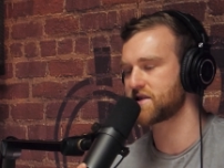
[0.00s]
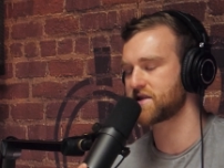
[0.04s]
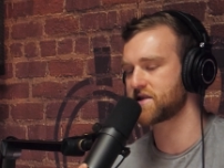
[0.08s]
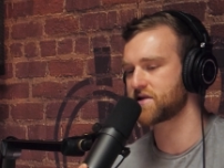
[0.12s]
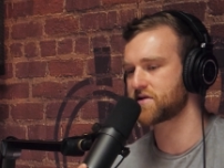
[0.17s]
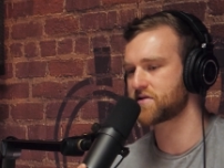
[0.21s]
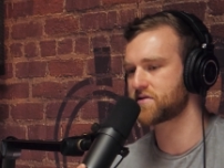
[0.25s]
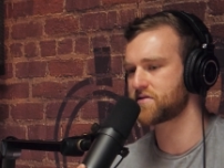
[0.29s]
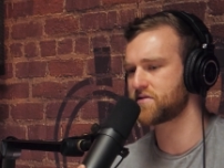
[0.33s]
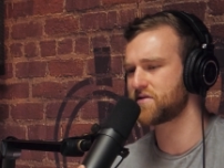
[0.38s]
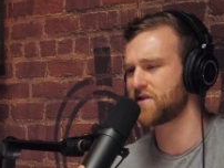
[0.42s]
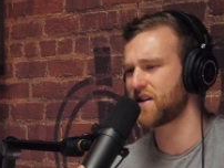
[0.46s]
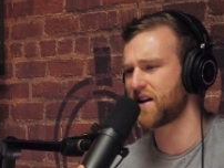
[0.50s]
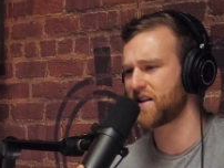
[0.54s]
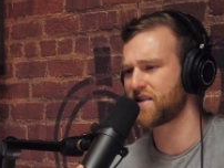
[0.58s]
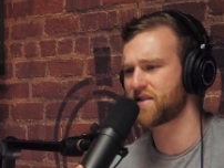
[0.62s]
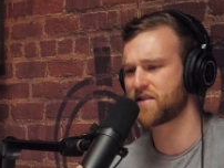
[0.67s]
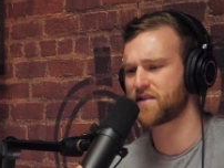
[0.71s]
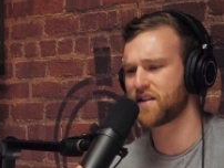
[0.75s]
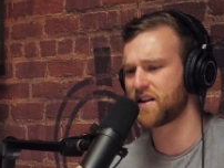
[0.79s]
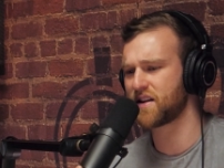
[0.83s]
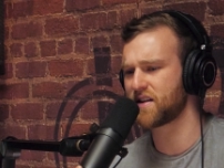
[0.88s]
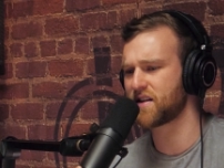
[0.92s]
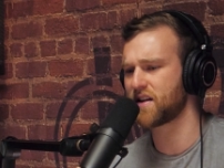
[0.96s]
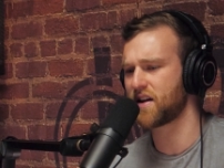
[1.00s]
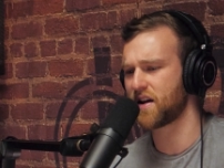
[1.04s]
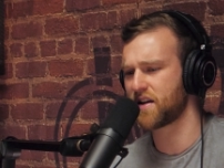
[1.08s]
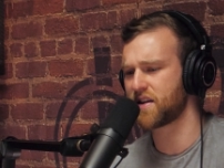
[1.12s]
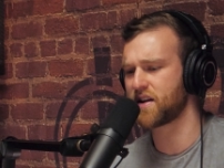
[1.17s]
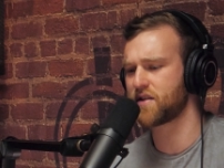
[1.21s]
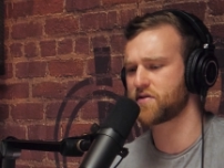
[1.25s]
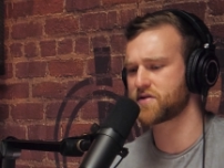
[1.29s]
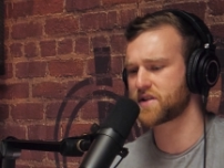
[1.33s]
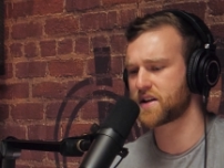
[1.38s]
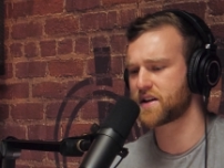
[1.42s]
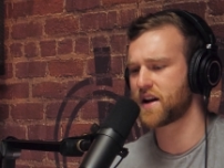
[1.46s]
and I think
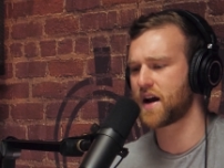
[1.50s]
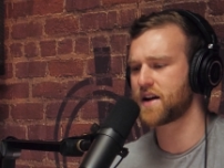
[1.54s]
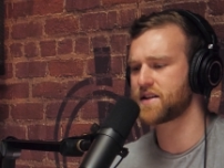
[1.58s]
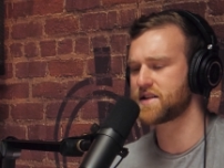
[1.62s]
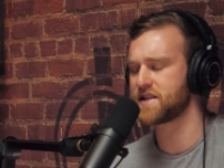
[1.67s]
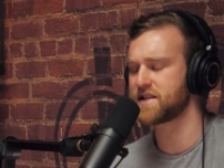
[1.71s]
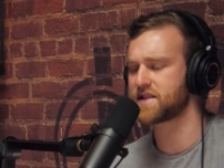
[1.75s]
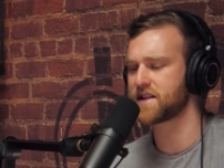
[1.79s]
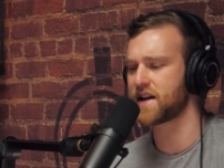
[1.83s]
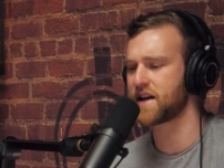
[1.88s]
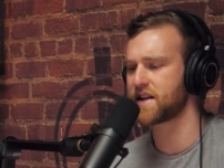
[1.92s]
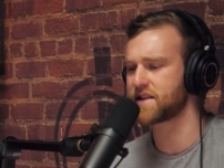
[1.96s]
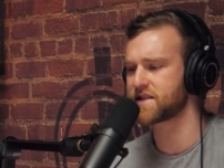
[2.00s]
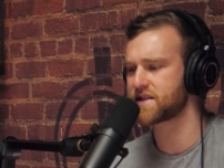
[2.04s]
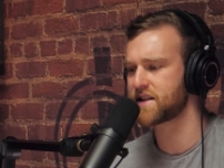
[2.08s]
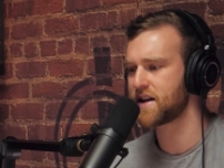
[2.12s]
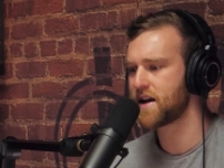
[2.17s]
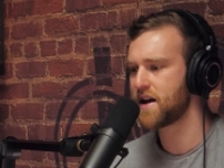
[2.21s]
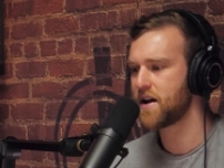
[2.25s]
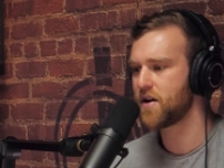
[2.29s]
it was like 1910s,